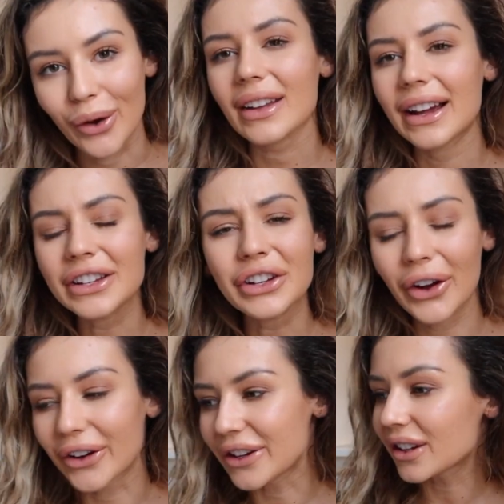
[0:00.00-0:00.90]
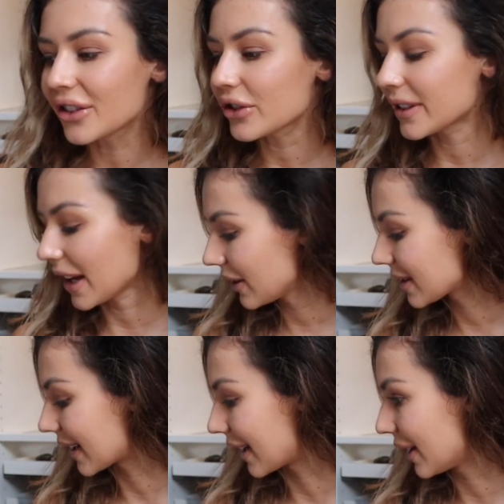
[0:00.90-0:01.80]
on, and you know, you can just get
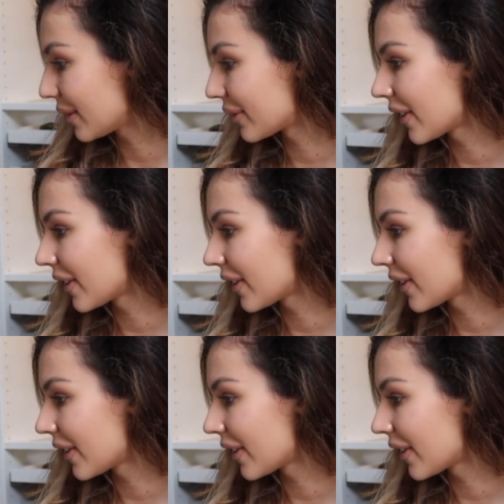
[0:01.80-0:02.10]
yourself,